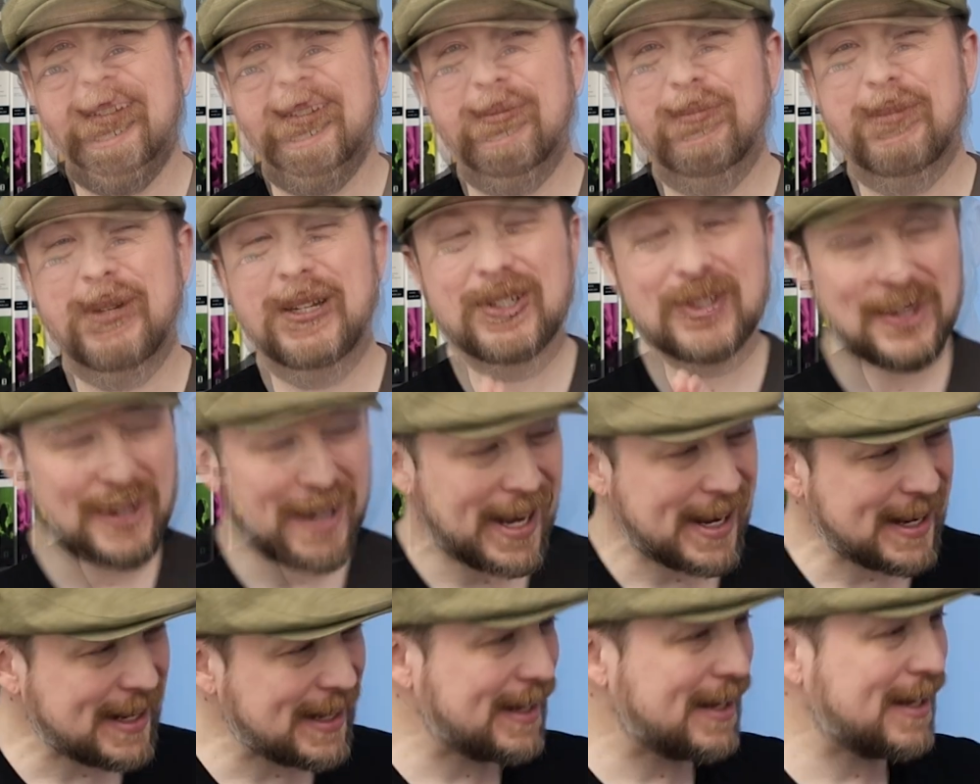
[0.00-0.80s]
By
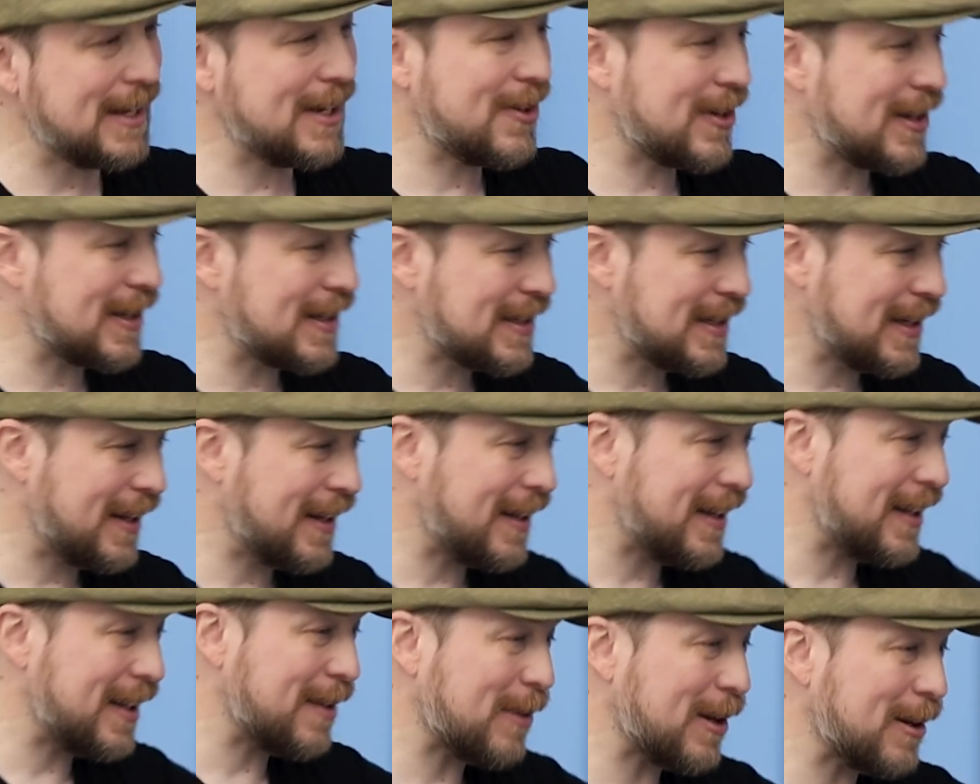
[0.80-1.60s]
tracking it, you can
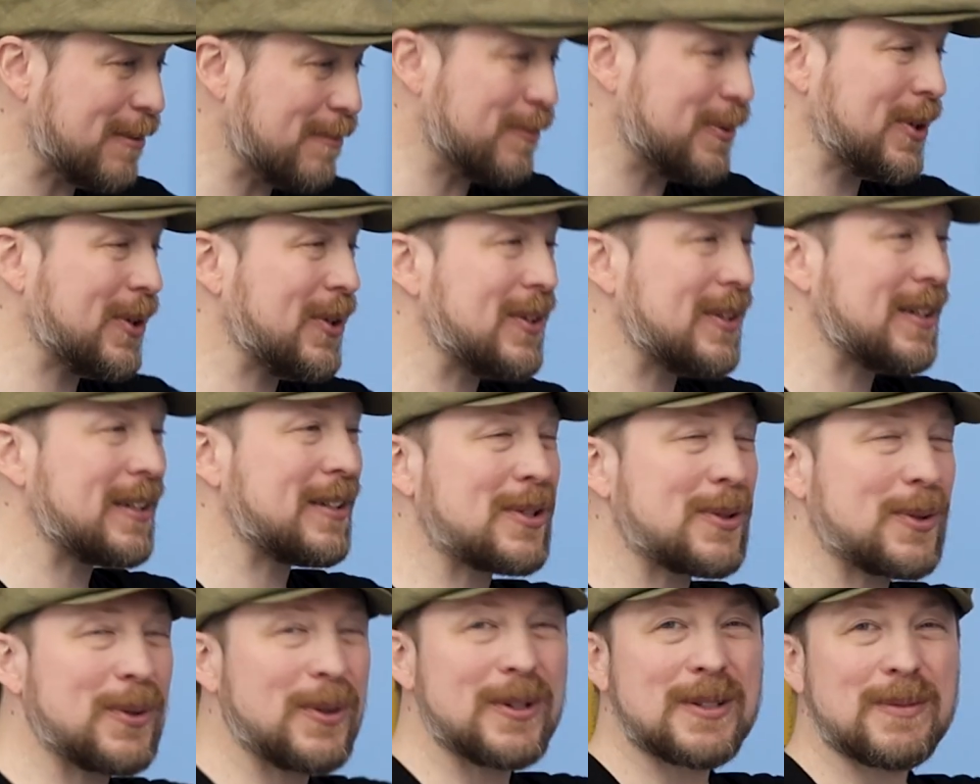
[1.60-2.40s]
tell, am I building
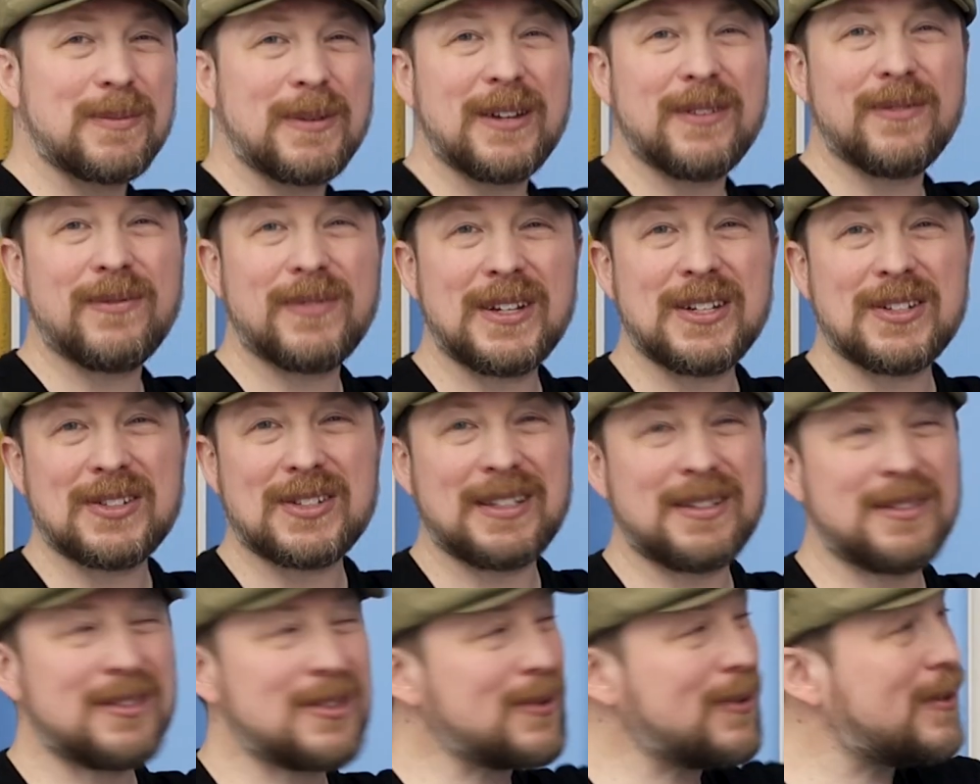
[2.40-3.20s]
towards my
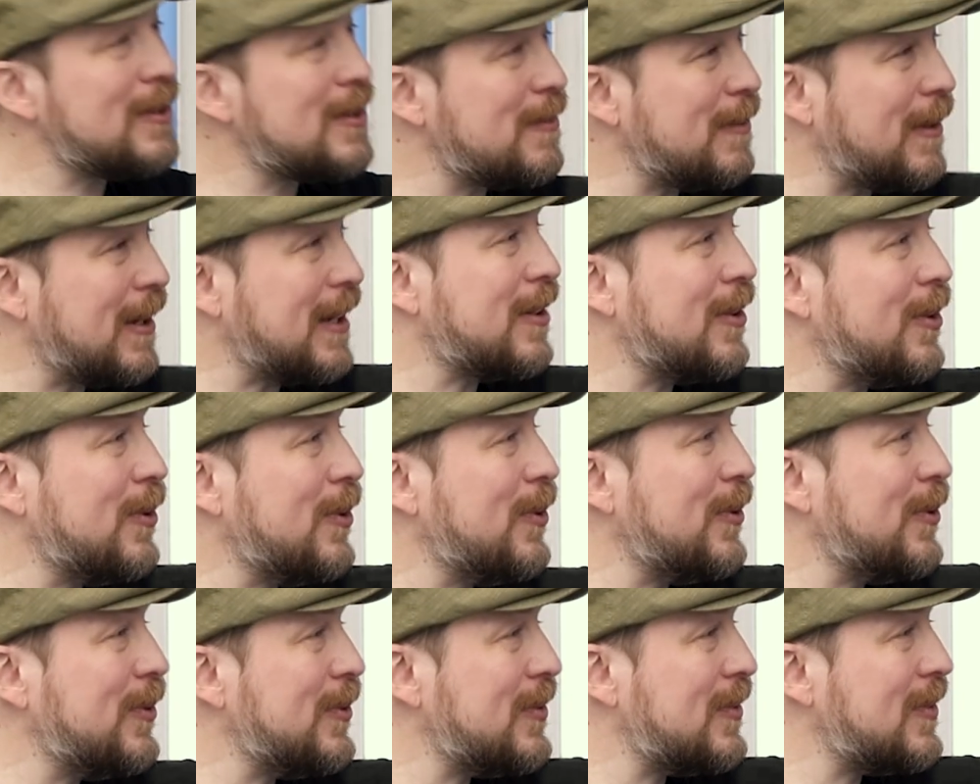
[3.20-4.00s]
vision, towards my
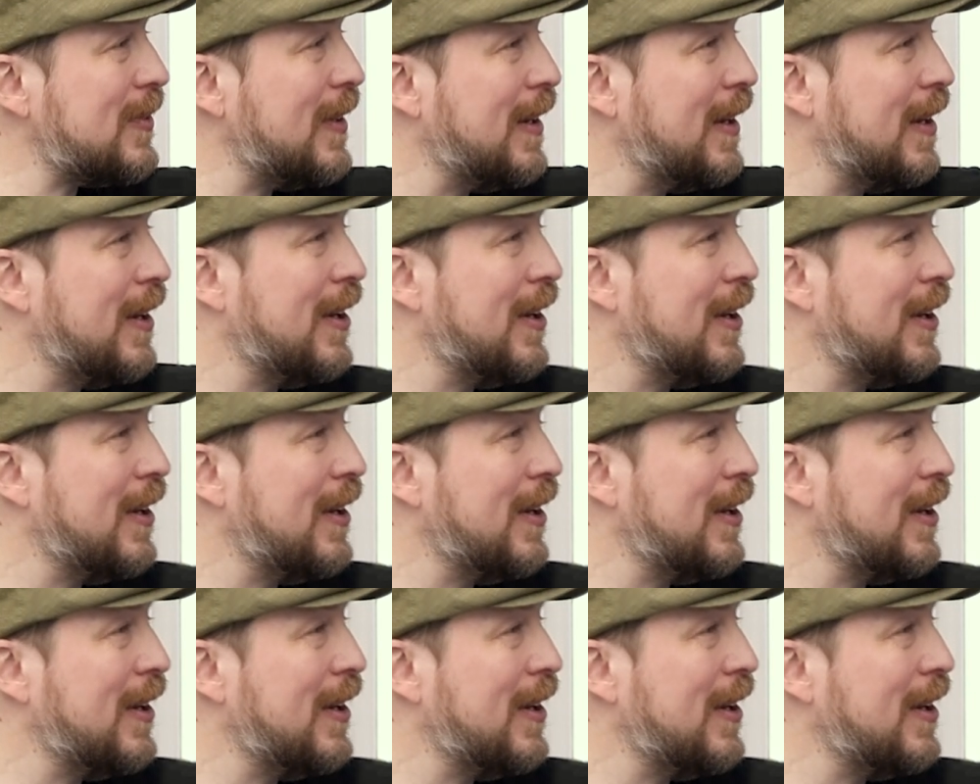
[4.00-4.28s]
goals,